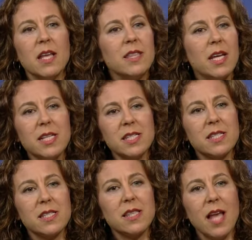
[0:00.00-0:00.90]
then
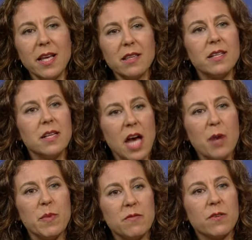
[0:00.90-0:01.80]
it's likely to
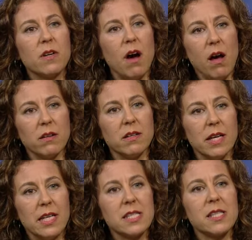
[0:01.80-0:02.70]
not be forgotten
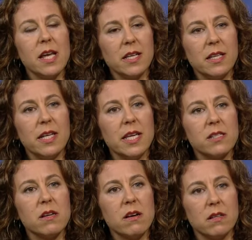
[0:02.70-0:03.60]
and it's likely to
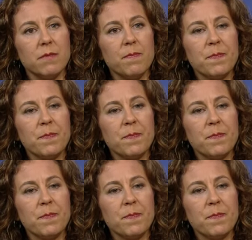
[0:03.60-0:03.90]
get done.